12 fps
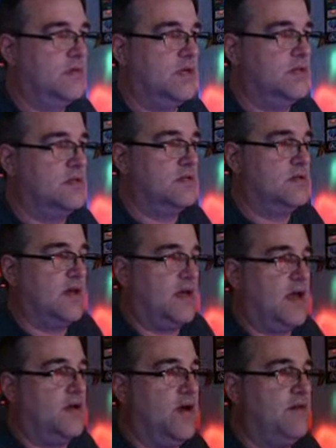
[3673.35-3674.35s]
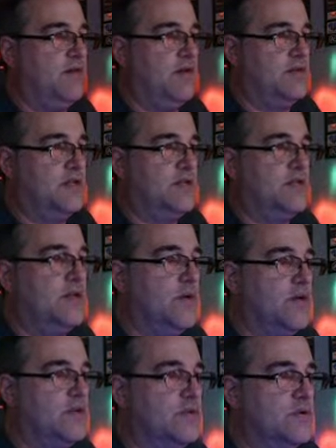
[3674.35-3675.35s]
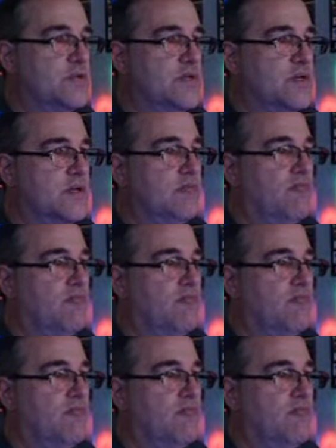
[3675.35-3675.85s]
It's just, I don't have a 16-way joystick.